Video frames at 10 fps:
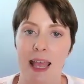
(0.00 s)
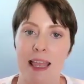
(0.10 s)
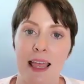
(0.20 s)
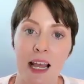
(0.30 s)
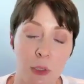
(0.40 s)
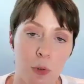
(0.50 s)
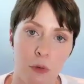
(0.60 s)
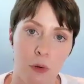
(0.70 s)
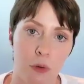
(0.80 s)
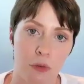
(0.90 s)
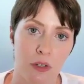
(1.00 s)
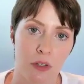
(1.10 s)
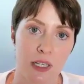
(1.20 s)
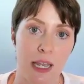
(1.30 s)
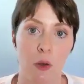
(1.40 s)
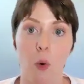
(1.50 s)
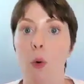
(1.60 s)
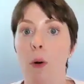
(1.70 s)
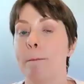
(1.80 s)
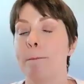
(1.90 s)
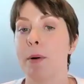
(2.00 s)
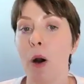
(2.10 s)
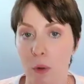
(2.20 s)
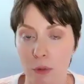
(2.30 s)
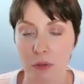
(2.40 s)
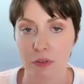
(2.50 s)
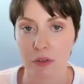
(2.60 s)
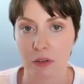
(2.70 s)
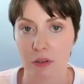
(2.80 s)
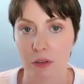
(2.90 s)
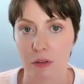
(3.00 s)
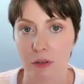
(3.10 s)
and that's what growth looks like, or both.